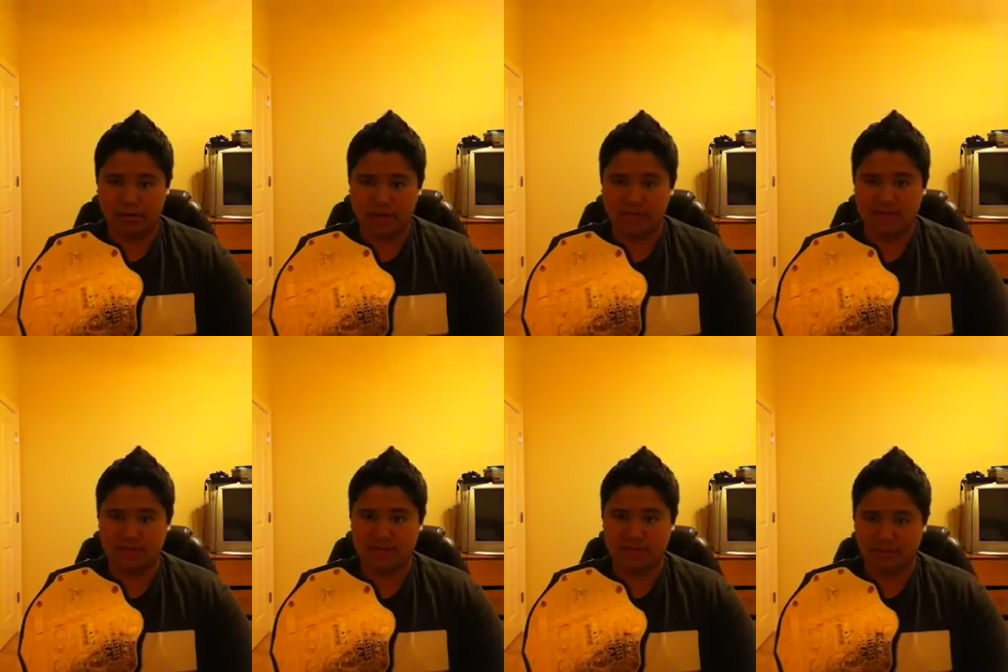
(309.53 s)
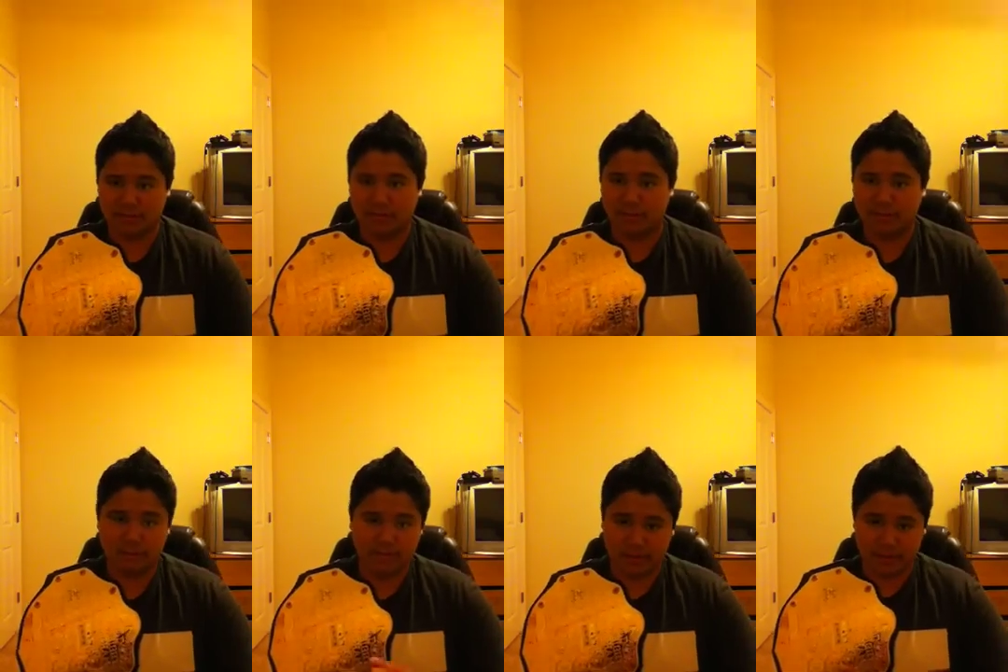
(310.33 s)
Sheamus, and Del Rio would
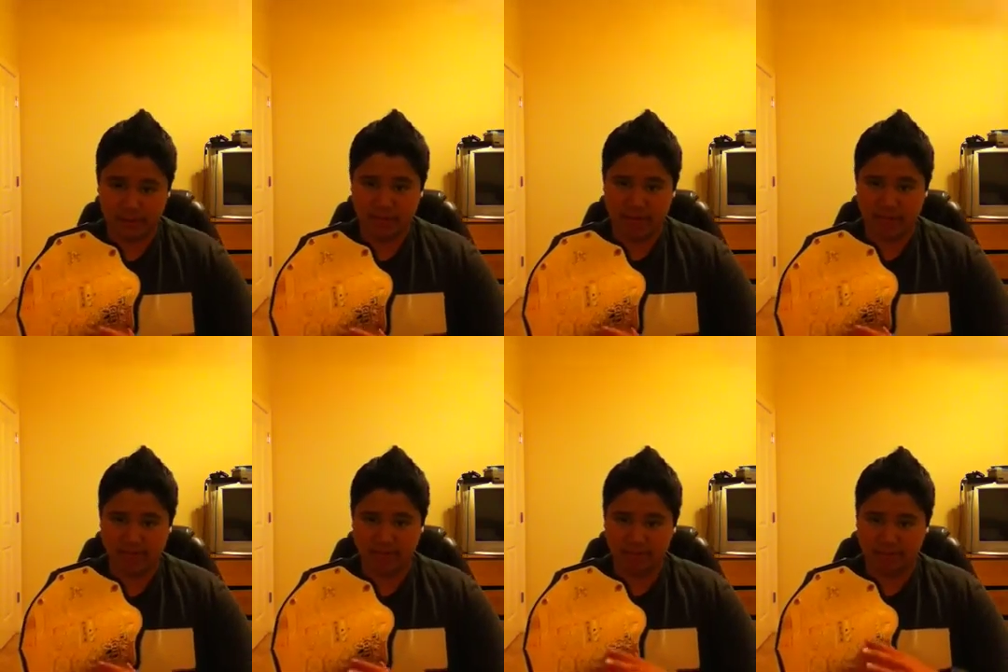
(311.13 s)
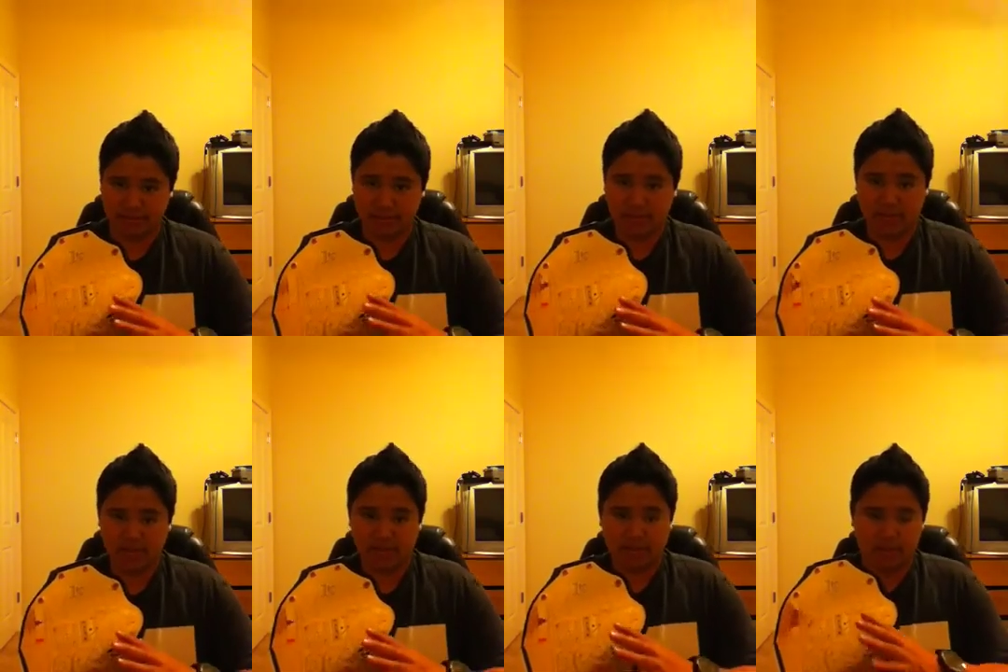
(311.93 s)
have been a good match, would have been
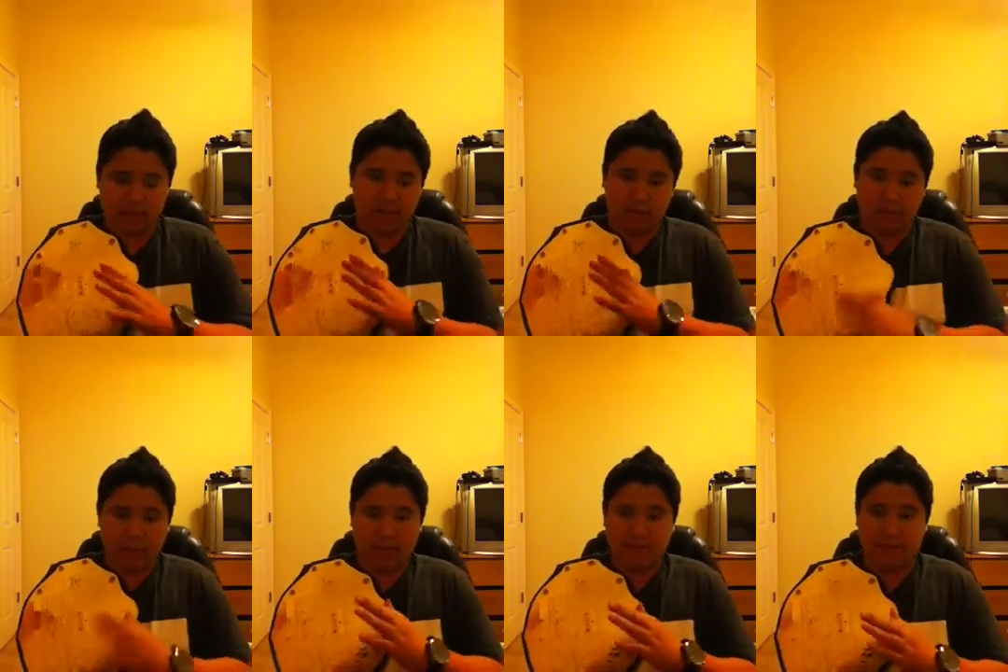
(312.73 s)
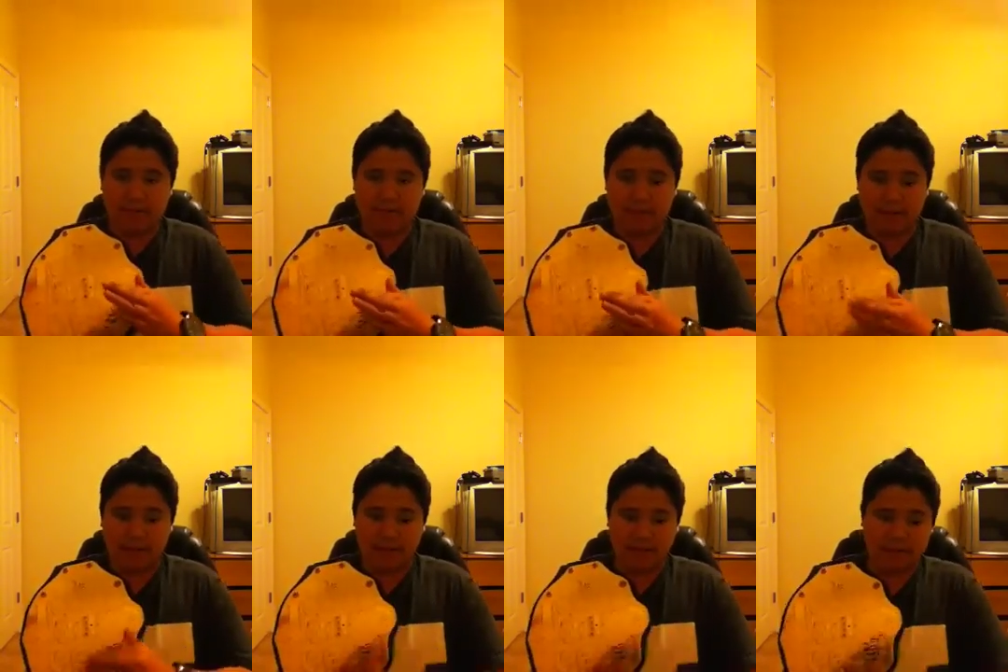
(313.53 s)
a great match in my
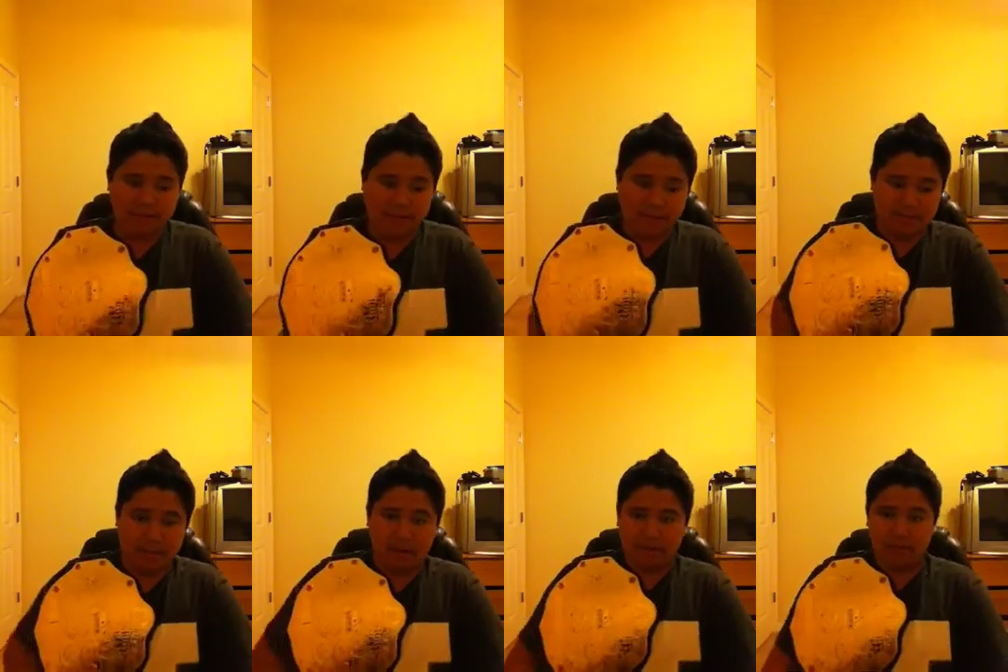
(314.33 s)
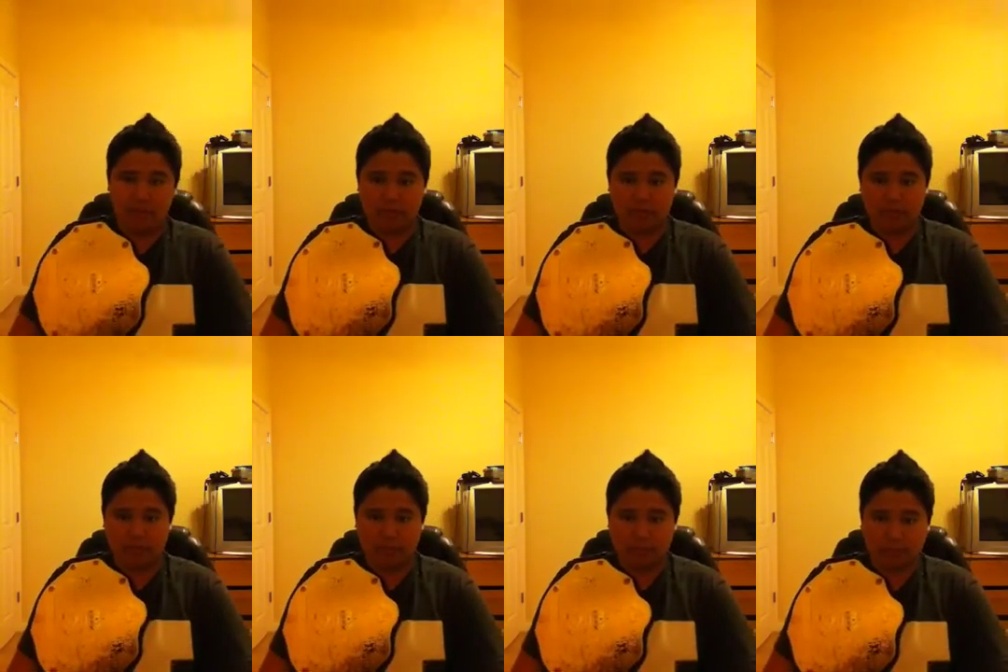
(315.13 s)
mind because all four of
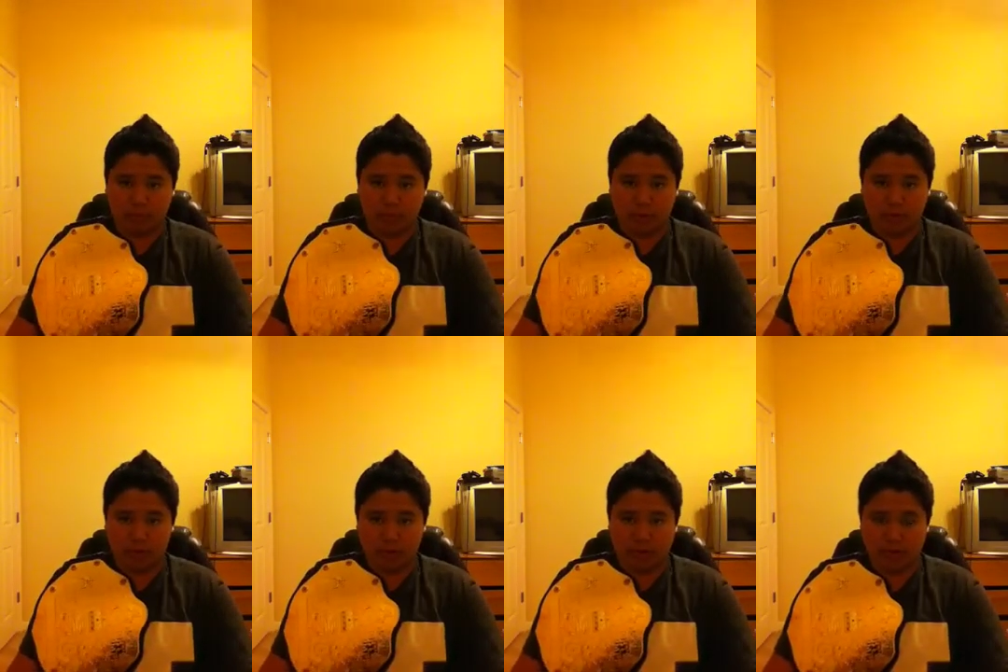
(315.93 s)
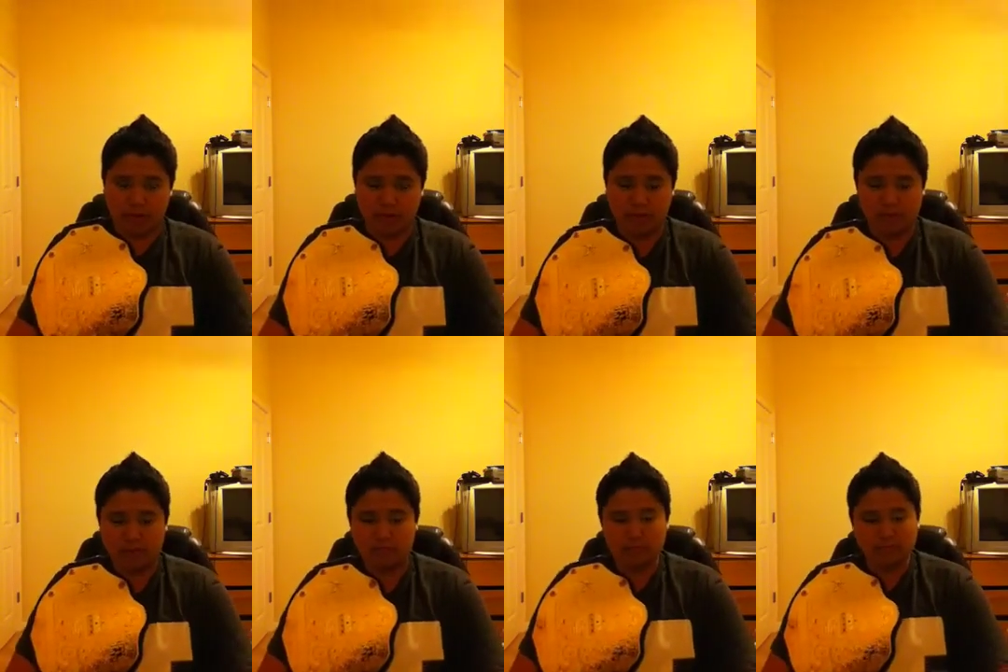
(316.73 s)
them work well together,
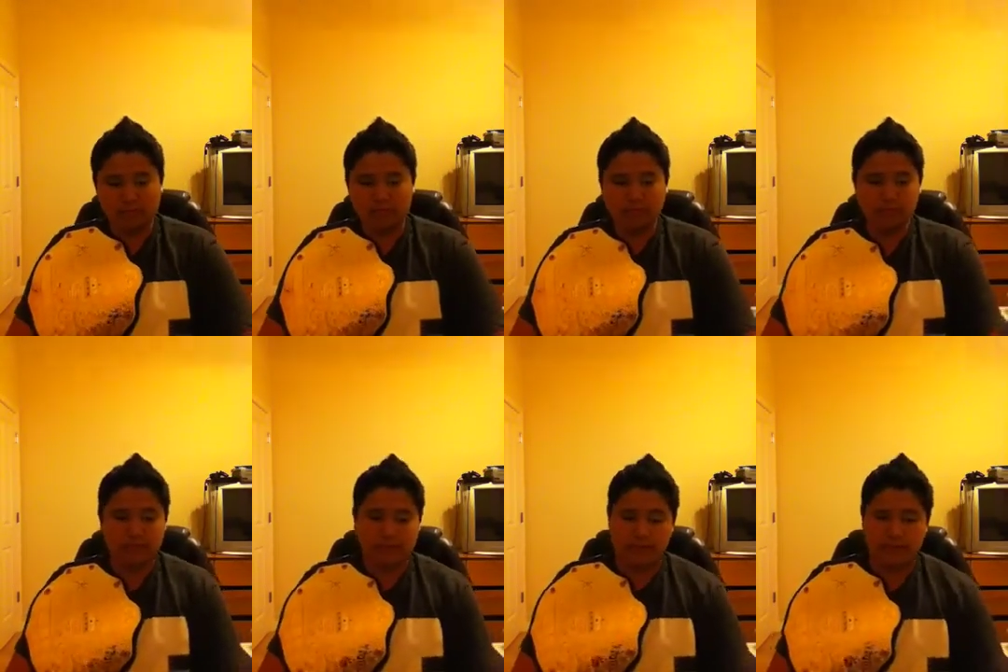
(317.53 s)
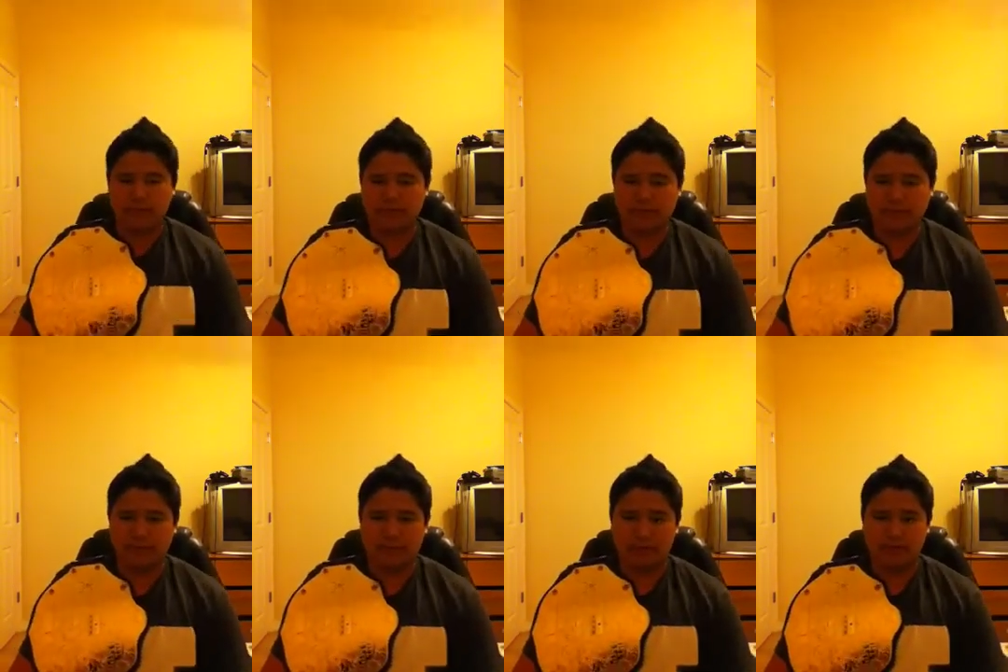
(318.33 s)
and Dolph Ziggler
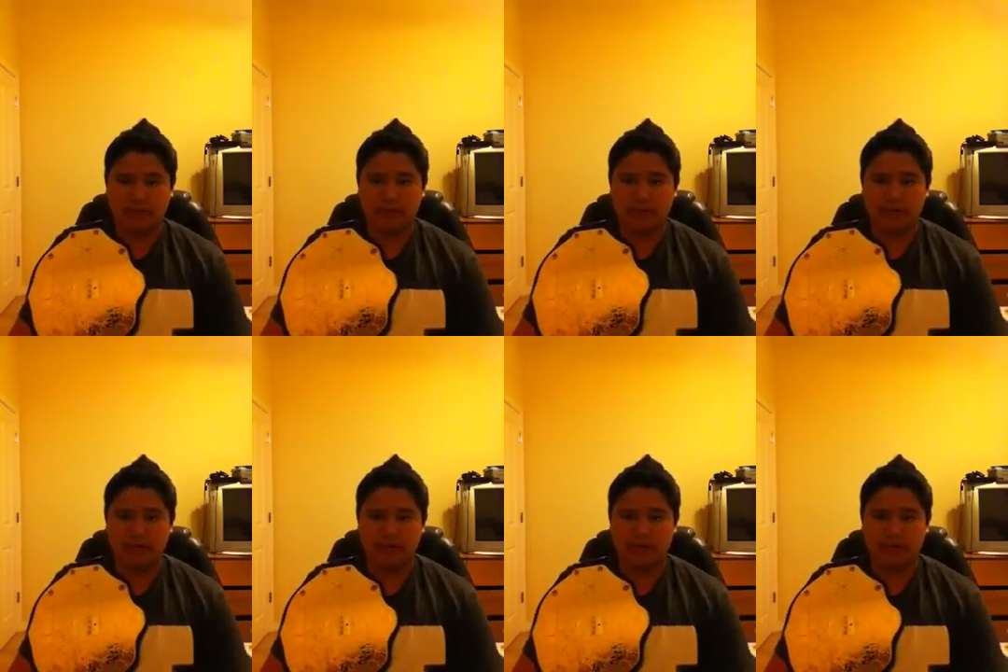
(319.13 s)
could have come out the